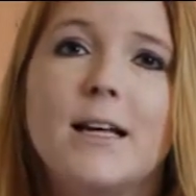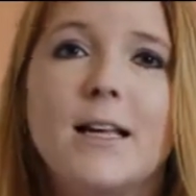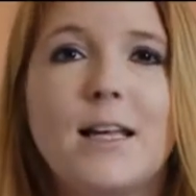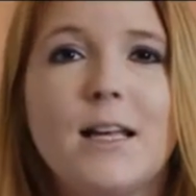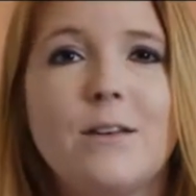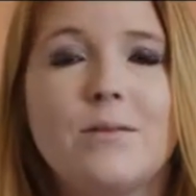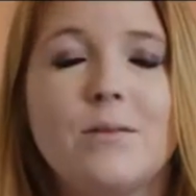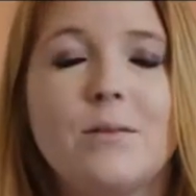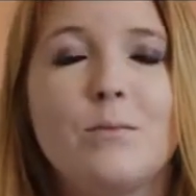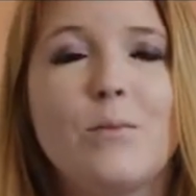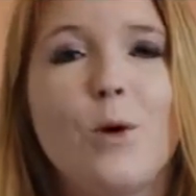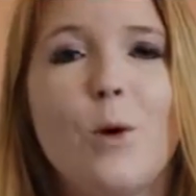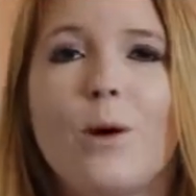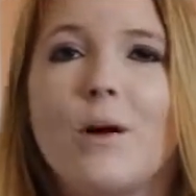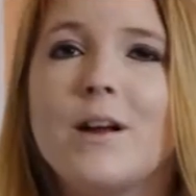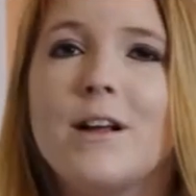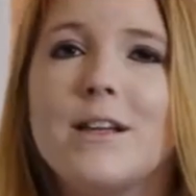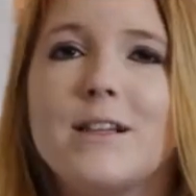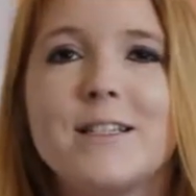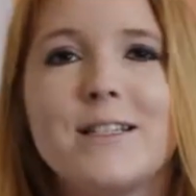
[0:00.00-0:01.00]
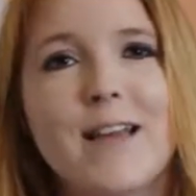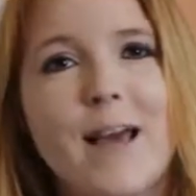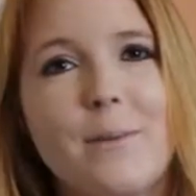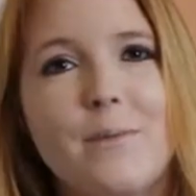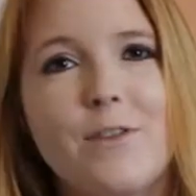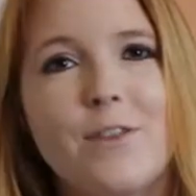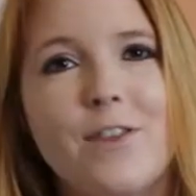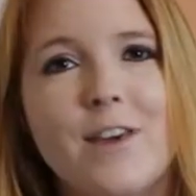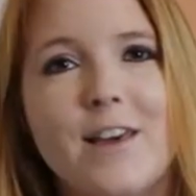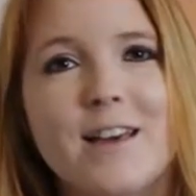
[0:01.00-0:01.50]
even more
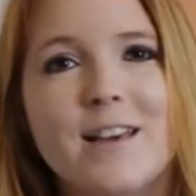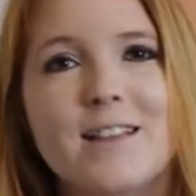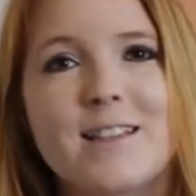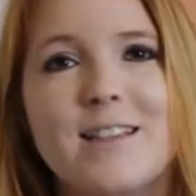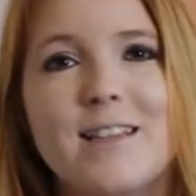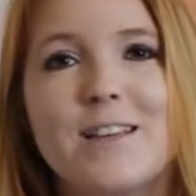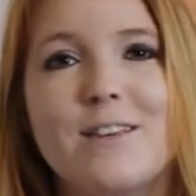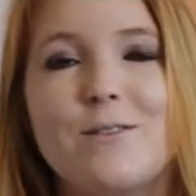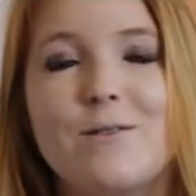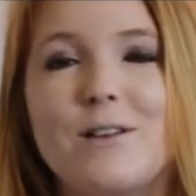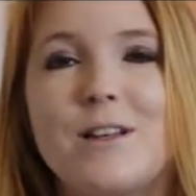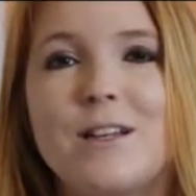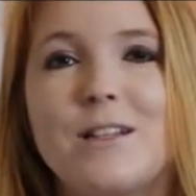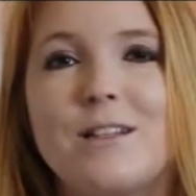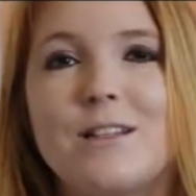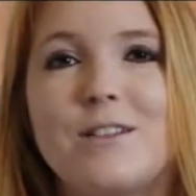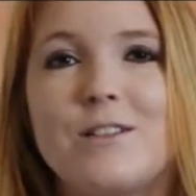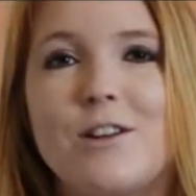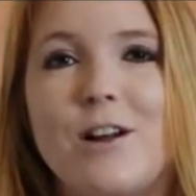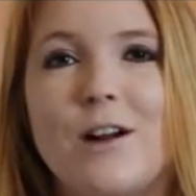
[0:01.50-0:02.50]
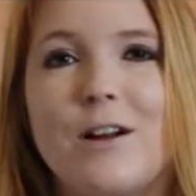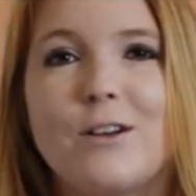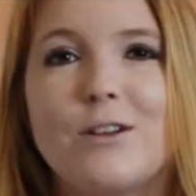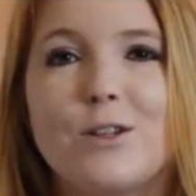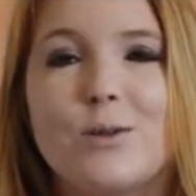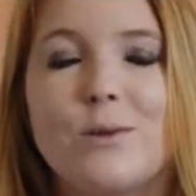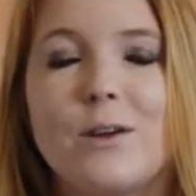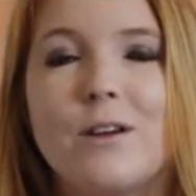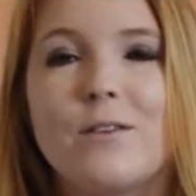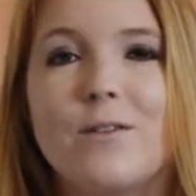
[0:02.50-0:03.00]
in-depth things that you need to start
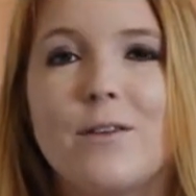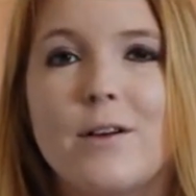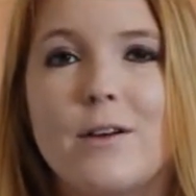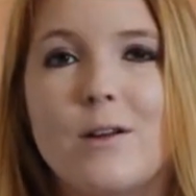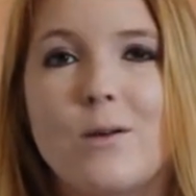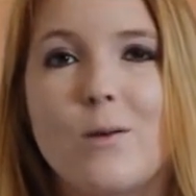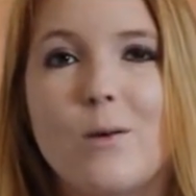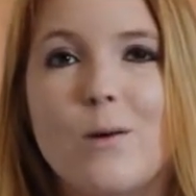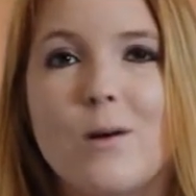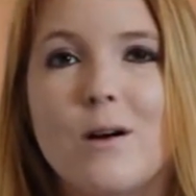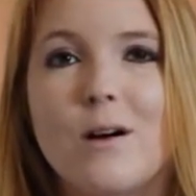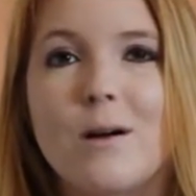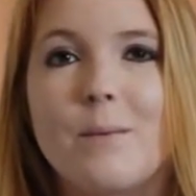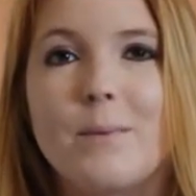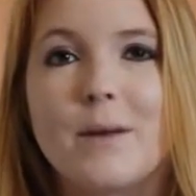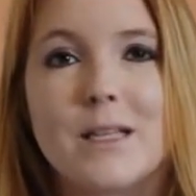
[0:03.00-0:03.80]
doing for your